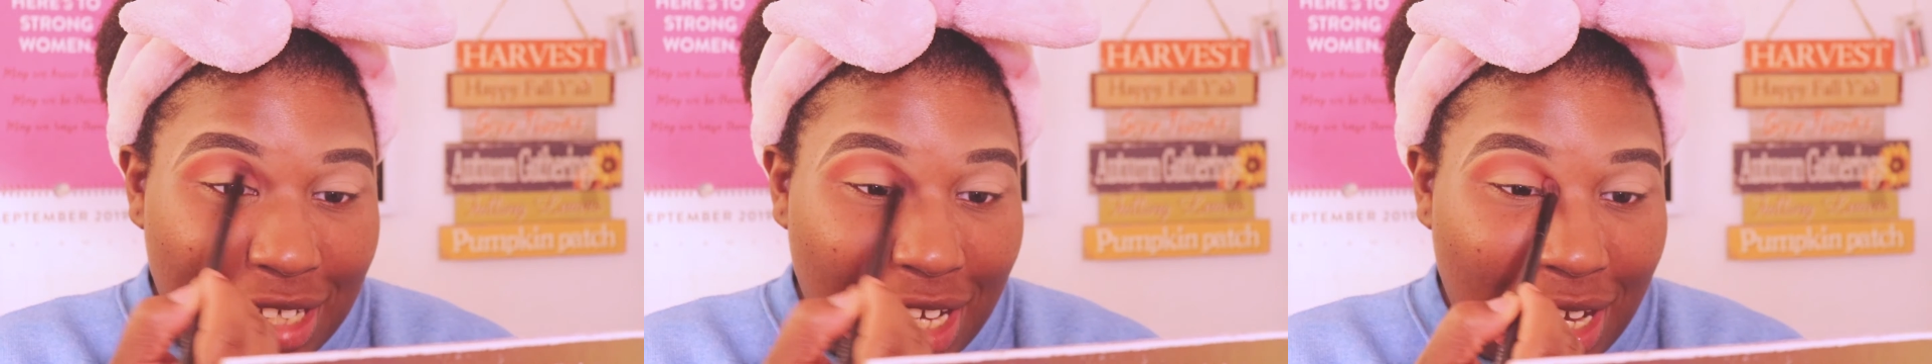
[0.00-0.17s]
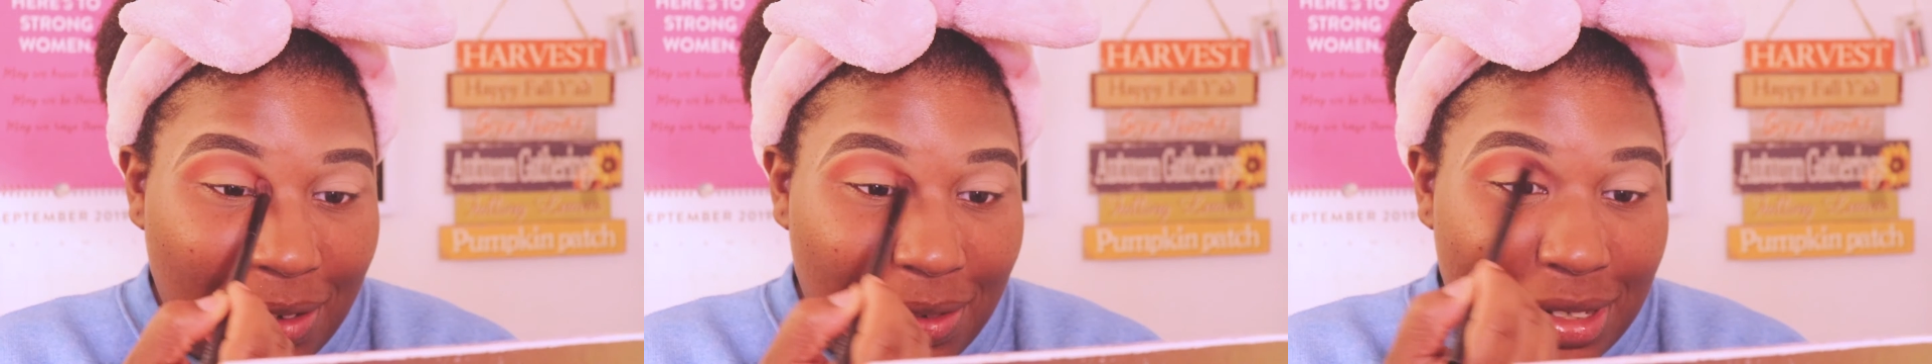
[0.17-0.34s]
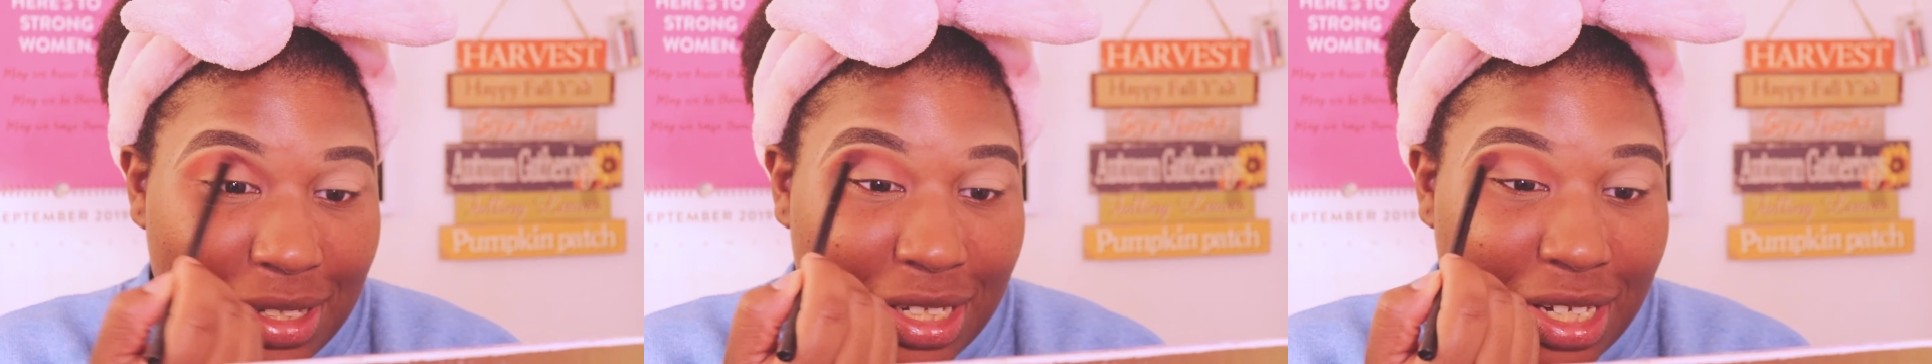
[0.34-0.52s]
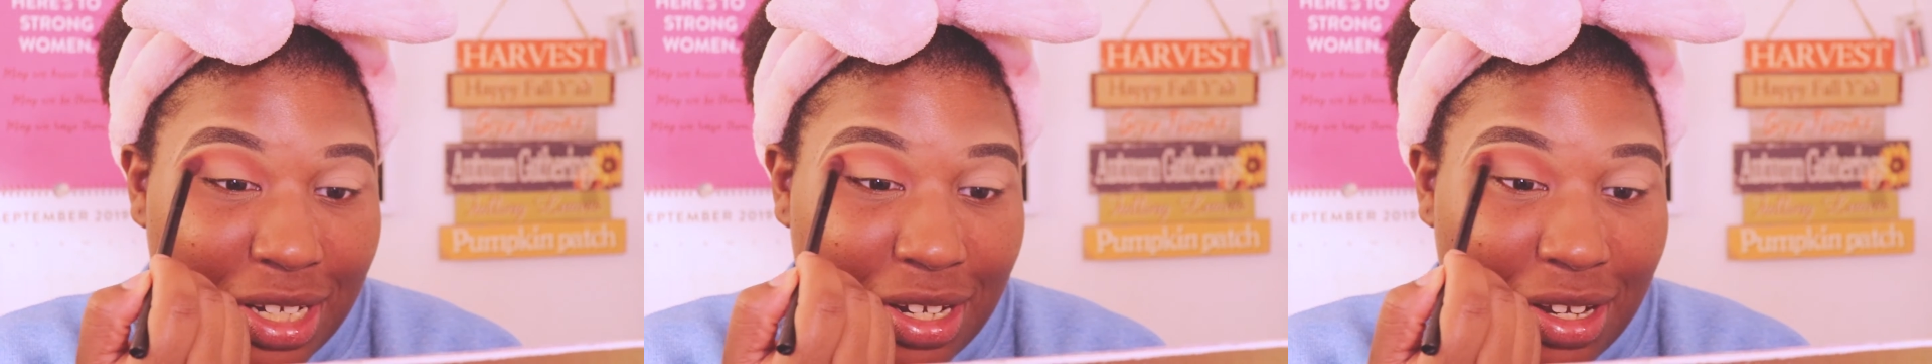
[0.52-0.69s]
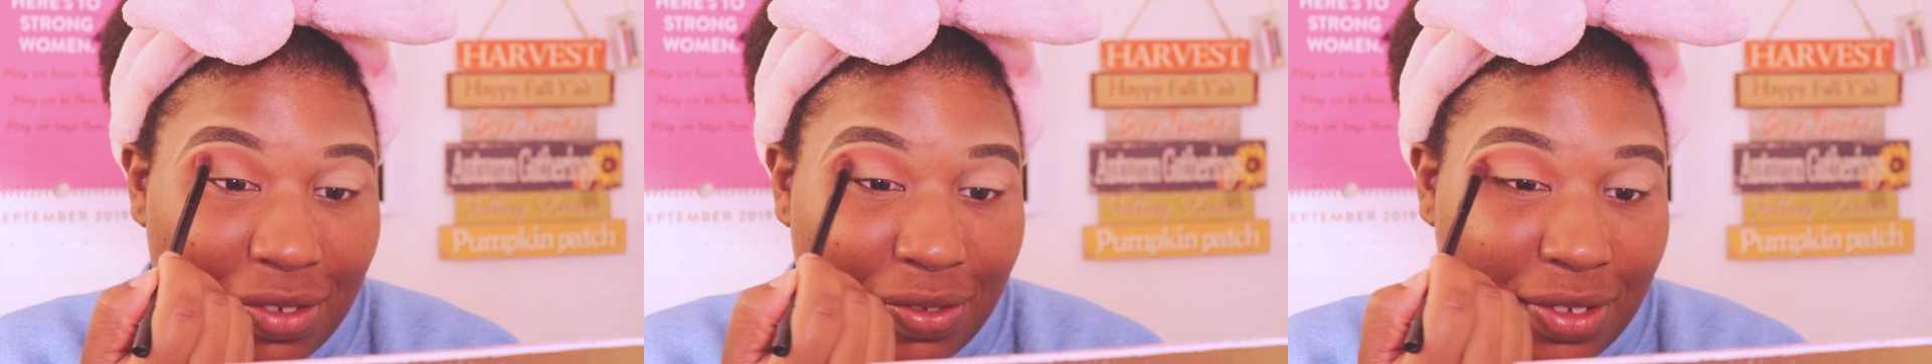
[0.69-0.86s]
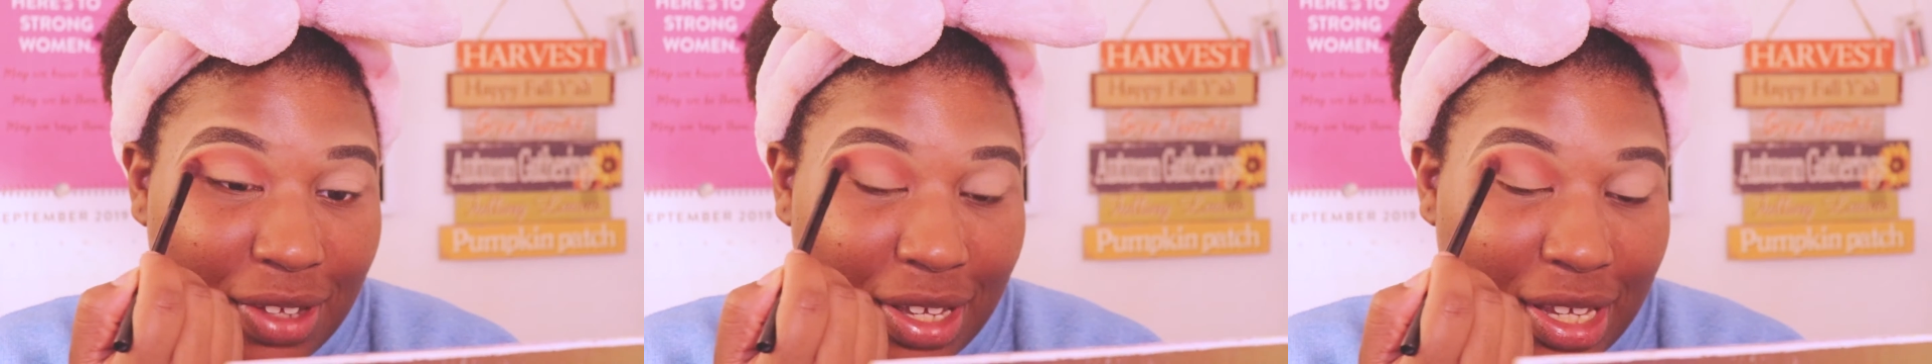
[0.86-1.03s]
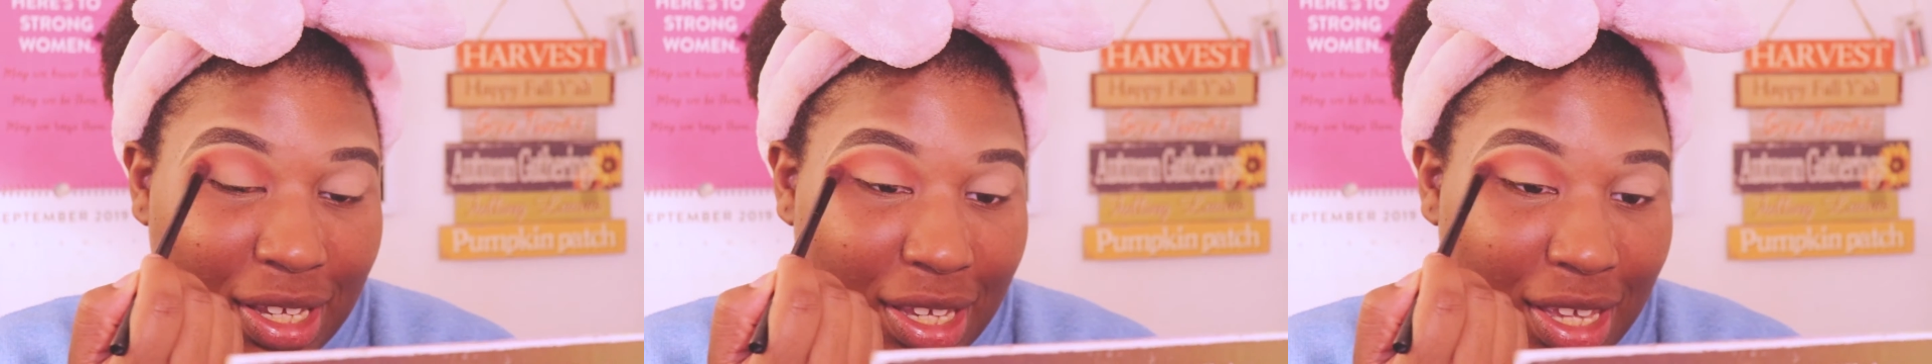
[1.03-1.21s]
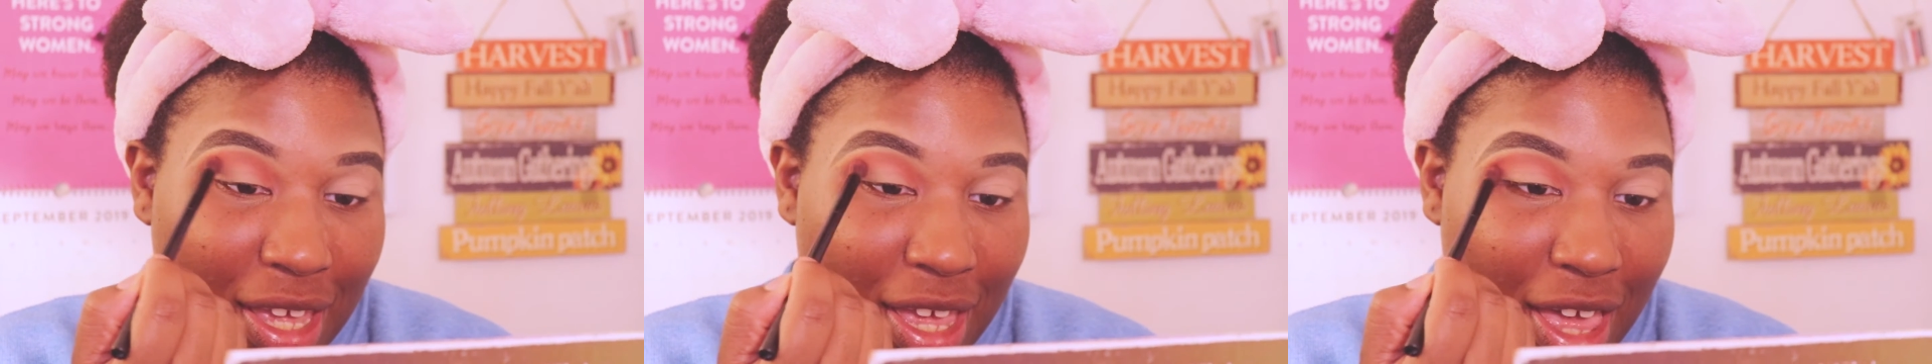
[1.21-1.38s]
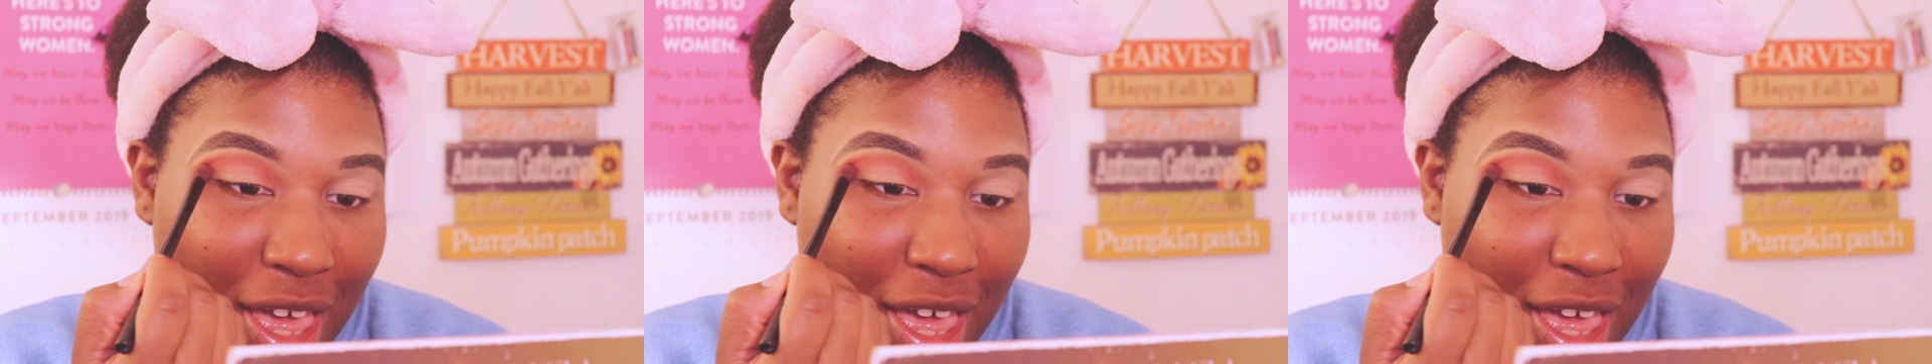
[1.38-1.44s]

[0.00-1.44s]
I was scared of, like,